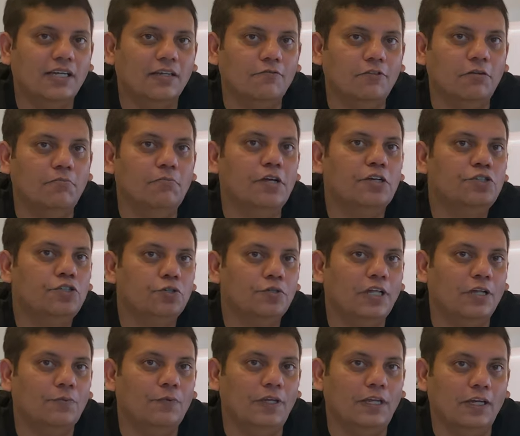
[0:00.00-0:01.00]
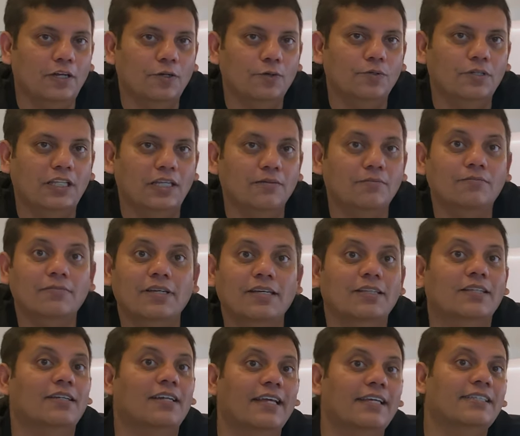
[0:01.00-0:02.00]
and we'll make sure that we include them in
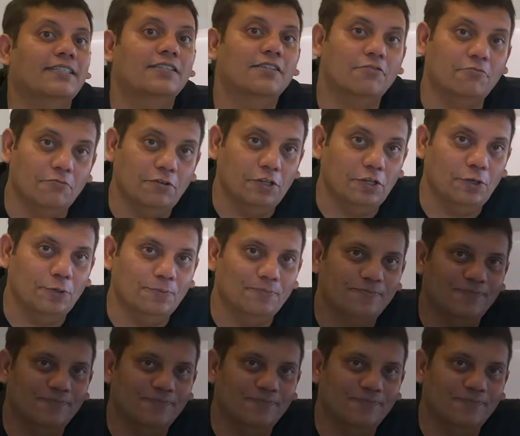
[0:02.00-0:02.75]
the next video.